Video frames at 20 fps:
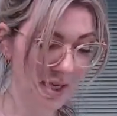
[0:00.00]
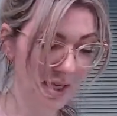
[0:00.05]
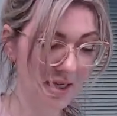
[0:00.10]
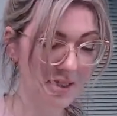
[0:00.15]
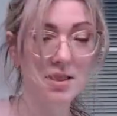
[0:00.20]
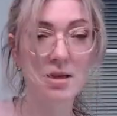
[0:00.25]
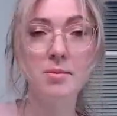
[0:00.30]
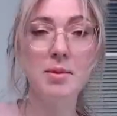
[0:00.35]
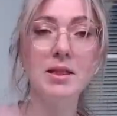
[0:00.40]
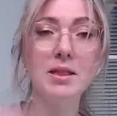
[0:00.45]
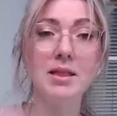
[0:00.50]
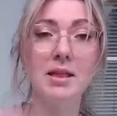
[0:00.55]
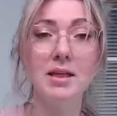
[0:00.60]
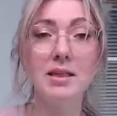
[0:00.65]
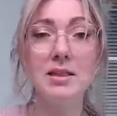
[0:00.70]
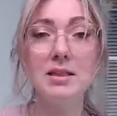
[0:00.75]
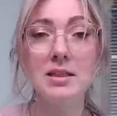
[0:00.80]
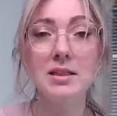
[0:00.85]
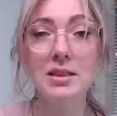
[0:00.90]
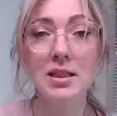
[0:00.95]
get some of
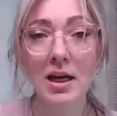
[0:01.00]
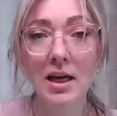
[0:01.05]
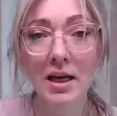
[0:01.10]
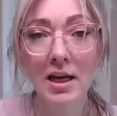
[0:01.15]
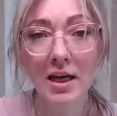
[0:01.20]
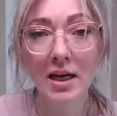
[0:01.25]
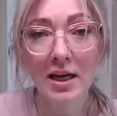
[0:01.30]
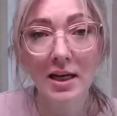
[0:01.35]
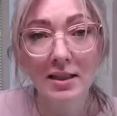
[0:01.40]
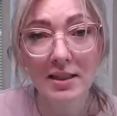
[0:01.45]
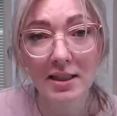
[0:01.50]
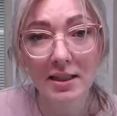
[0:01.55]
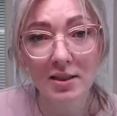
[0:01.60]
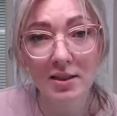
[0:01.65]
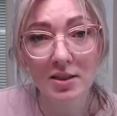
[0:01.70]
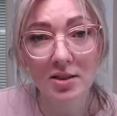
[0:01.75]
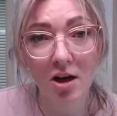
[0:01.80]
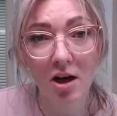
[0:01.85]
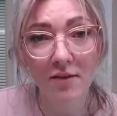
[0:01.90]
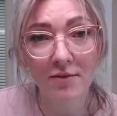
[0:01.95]
this, the
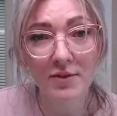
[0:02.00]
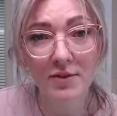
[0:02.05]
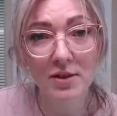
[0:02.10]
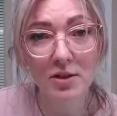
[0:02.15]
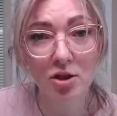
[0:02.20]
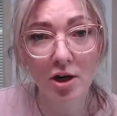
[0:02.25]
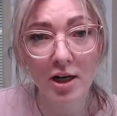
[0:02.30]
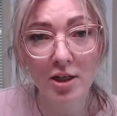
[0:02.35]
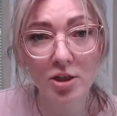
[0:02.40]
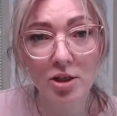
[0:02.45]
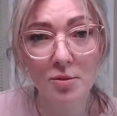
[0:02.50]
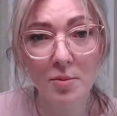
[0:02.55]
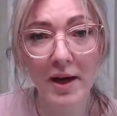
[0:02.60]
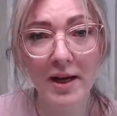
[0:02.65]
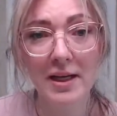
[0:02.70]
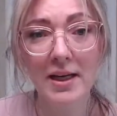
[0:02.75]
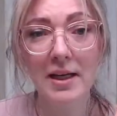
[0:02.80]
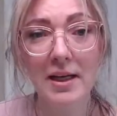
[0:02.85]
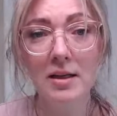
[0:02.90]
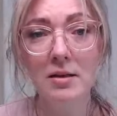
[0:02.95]
soft stretch
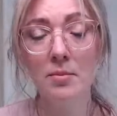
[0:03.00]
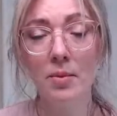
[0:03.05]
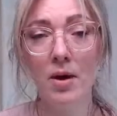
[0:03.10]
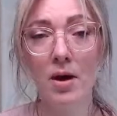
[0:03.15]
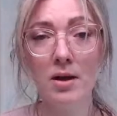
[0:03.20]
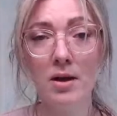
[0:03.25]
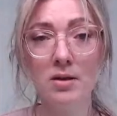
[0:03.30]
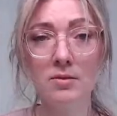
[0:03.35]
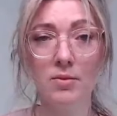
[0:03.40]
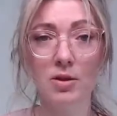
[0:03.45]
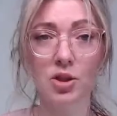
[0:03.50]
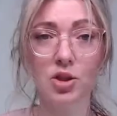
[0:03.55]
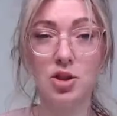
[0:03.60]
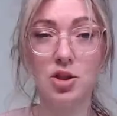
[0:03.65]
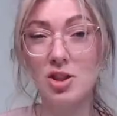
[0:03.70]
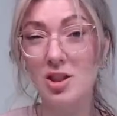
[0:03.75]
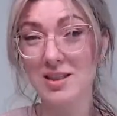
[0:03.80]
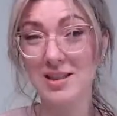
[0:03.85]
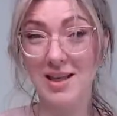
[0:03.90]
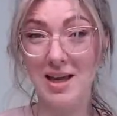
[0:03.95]
by HeatnBond, which
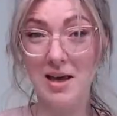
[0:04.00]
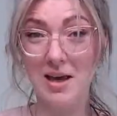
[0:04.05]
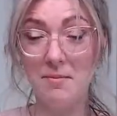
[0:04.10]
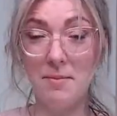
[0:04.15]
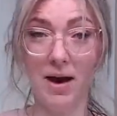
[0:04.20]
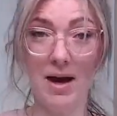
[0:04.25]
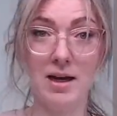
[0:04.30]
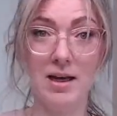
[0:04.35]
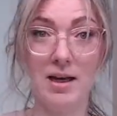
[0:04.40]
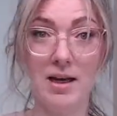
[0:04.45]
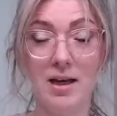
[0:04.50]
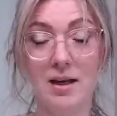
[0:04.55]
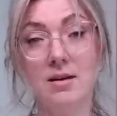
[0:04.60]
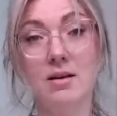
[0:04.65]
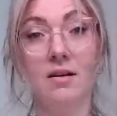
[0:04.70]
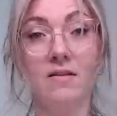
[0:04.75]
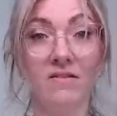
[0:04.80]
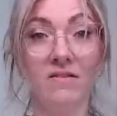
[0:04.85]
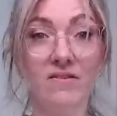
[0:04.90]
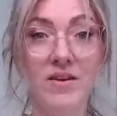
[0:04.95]
just came back in,